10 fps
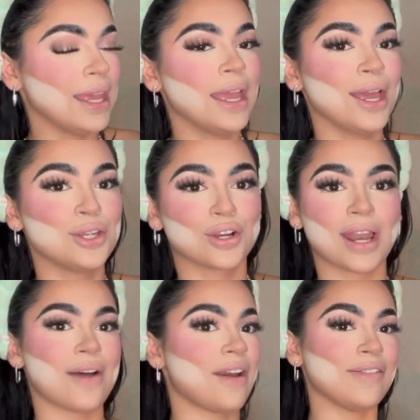and you're going
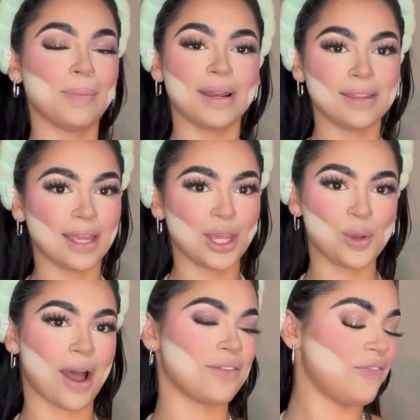to have everybody thinking you
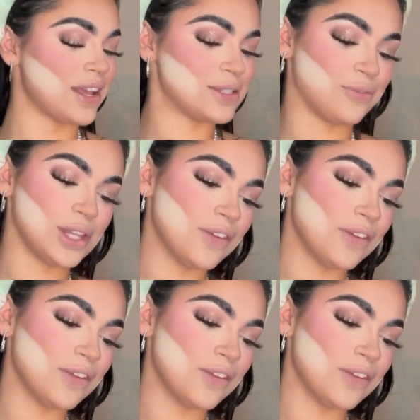have a face full